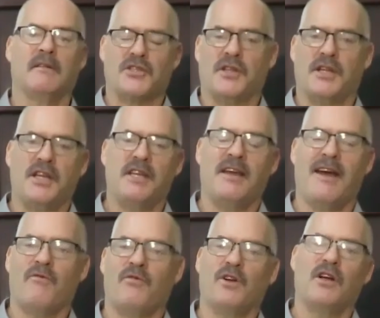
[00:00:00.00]
And so they didn't
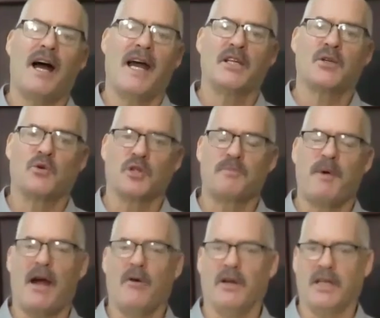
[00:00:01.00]
have real high
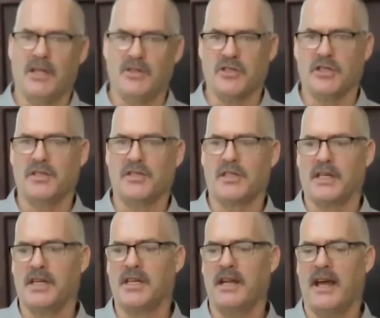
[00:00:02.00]
horsepower engines.
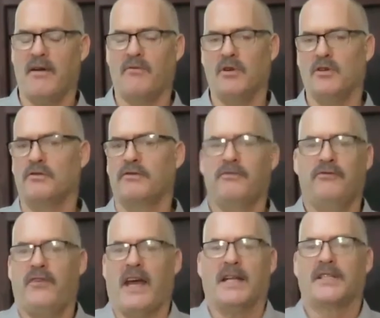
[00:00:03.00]
They didn't have real
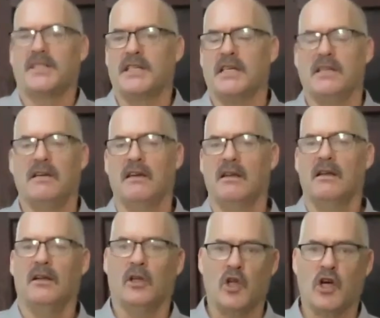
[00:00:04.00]
fancy
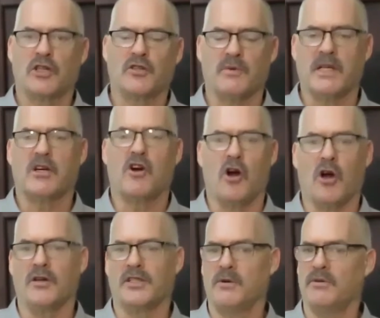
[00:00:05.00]
luxury
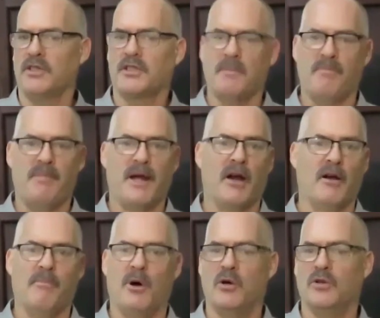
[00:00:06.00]
cars. They were just a
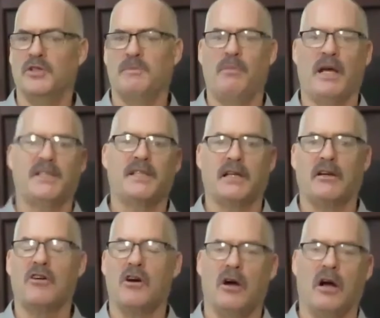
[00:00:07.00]
bare bones
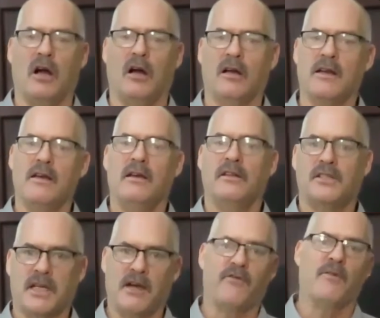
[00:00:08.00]
basic car
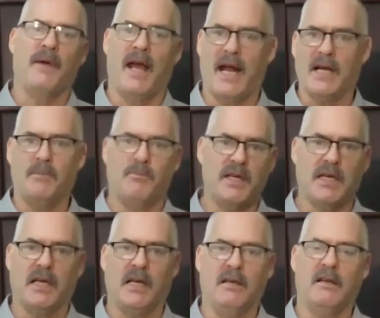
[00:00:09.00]
to get from A to
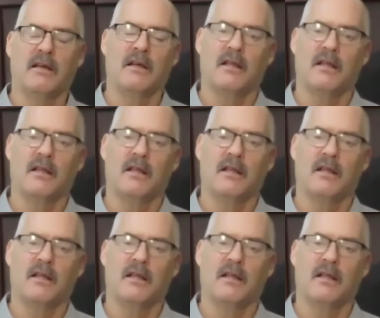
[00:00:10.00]
B.